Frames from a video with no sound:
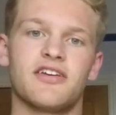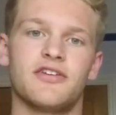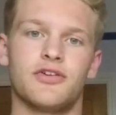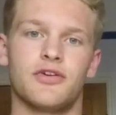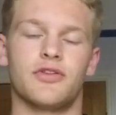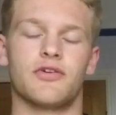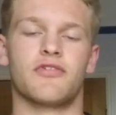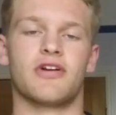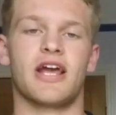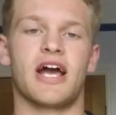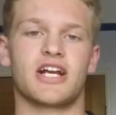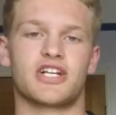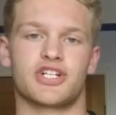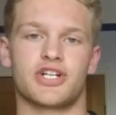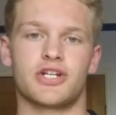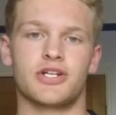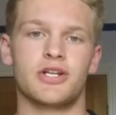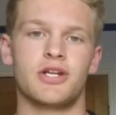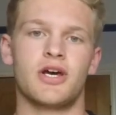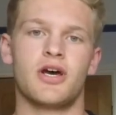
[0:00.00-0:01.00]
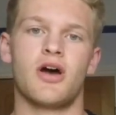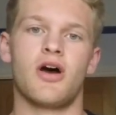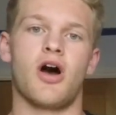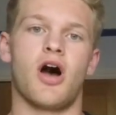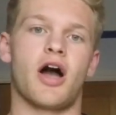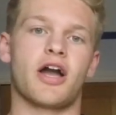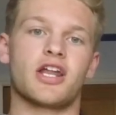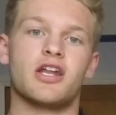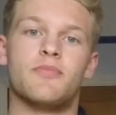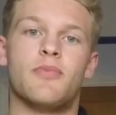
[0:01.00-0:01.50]
I do the reaction,
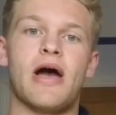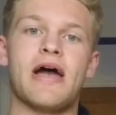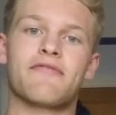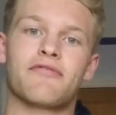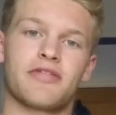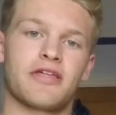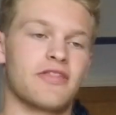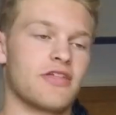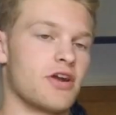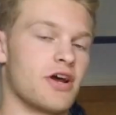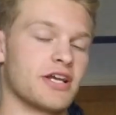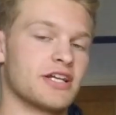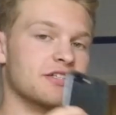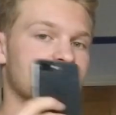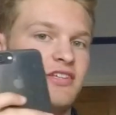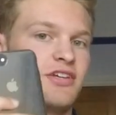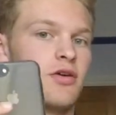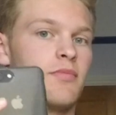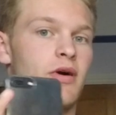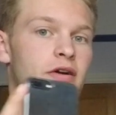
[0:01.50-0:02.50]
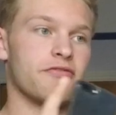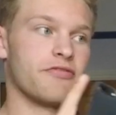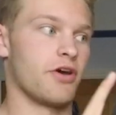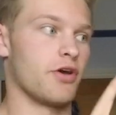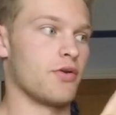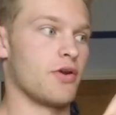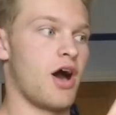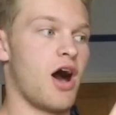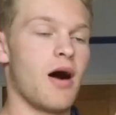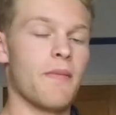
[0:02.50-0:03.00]
I'm going to put everything that I can see on my
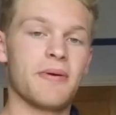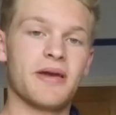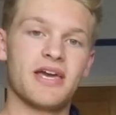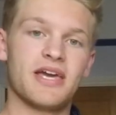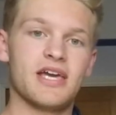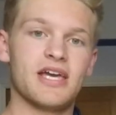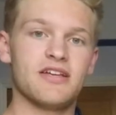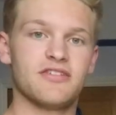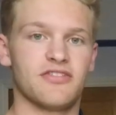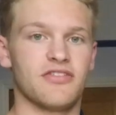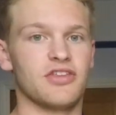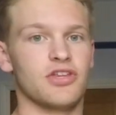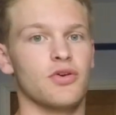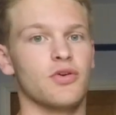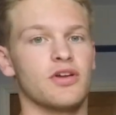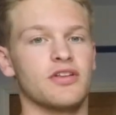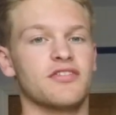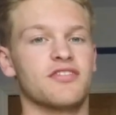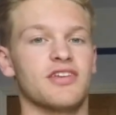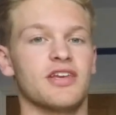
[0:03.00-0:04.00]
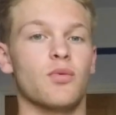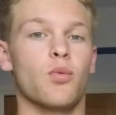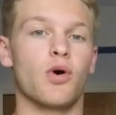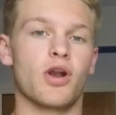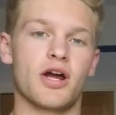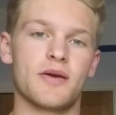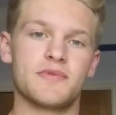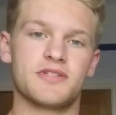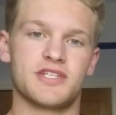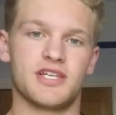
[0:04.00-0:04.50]
phone up here so that you can see what
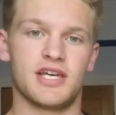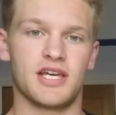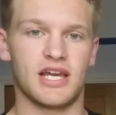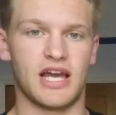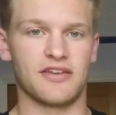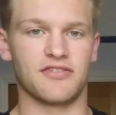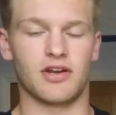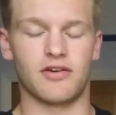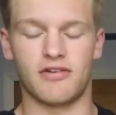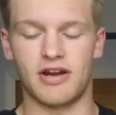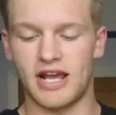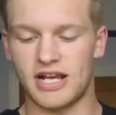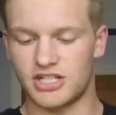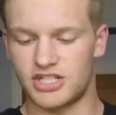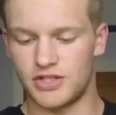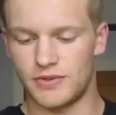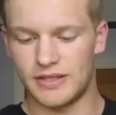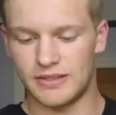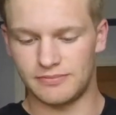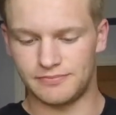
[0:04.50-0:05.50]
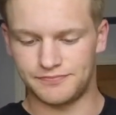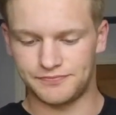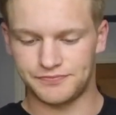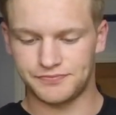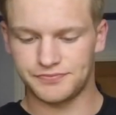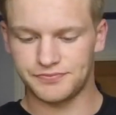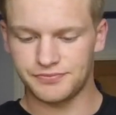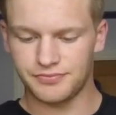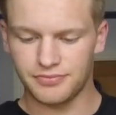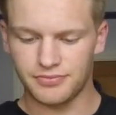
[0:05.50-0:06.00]
I'm seeing as I react to it.
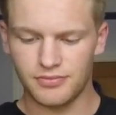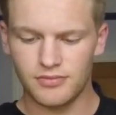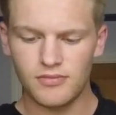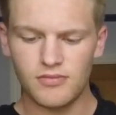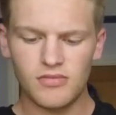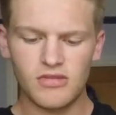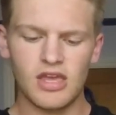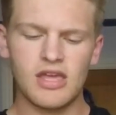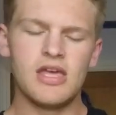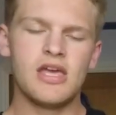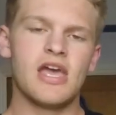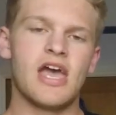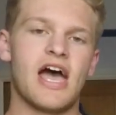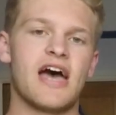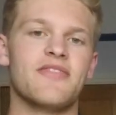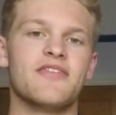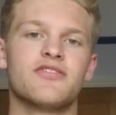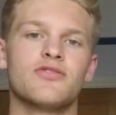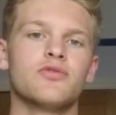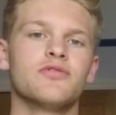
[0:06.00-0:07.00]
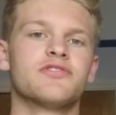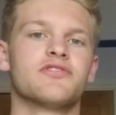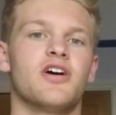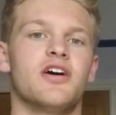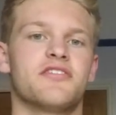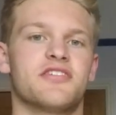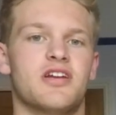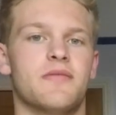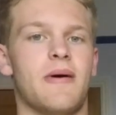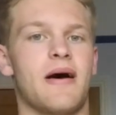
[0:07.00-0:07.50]
And this all
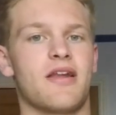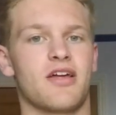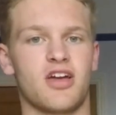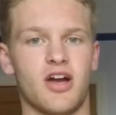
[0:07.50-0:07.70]
started about a